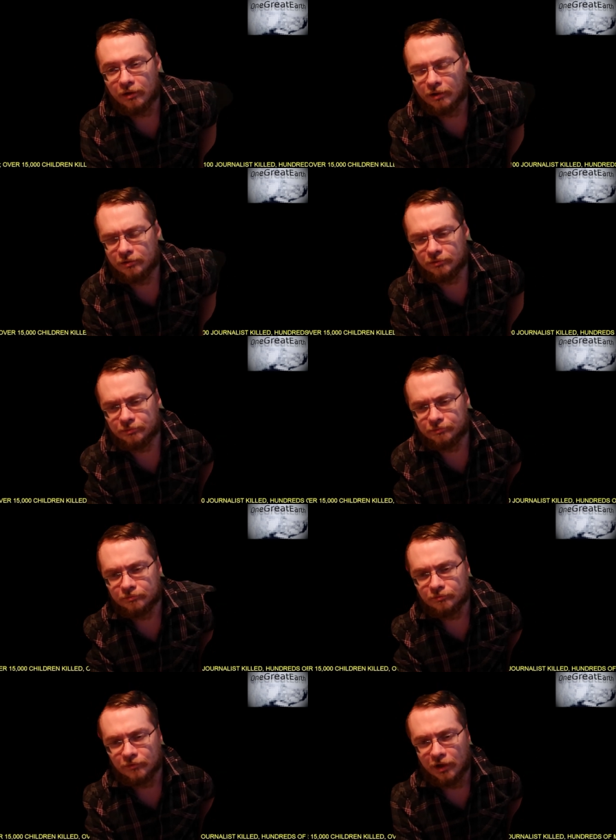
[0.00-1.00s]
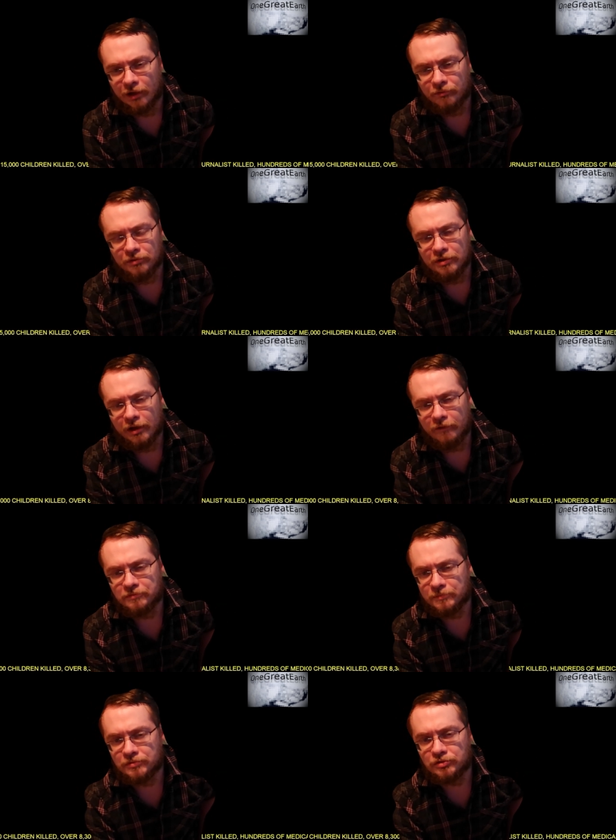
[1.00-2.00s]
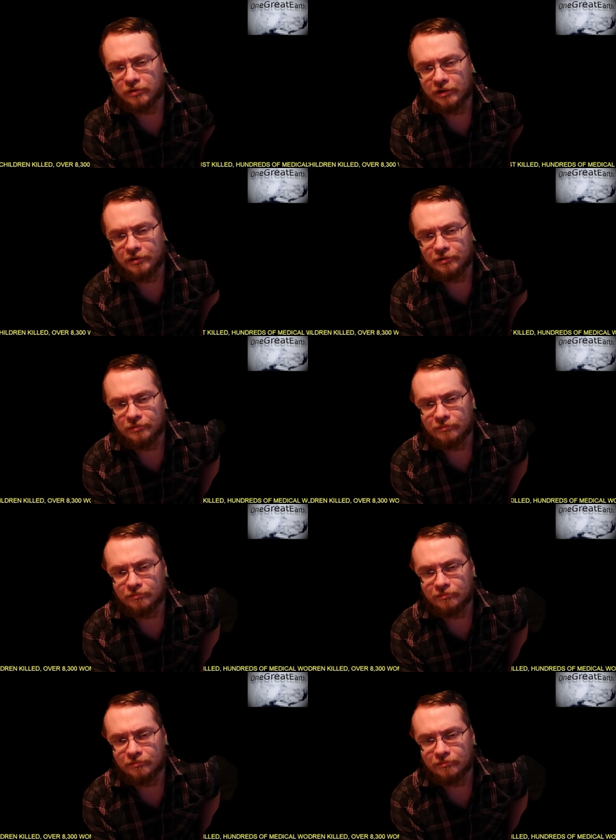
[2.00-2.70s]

I really have been trying to